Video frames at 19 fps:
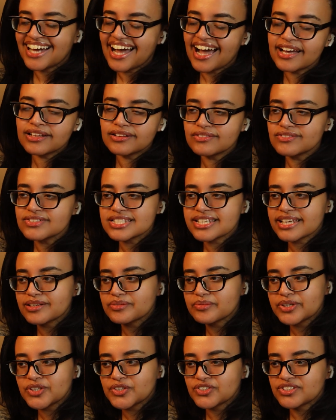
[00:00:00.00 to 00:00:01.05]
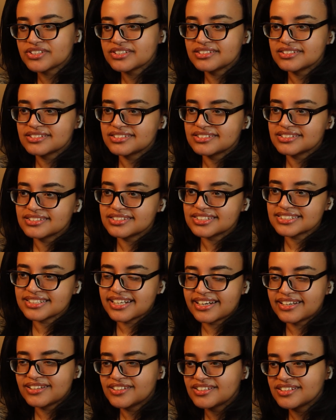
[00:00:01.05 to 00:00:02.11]
I love this animation
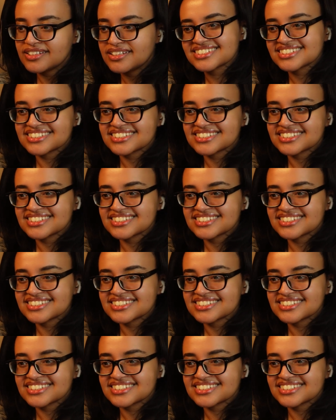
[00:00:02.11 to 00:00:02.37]
style.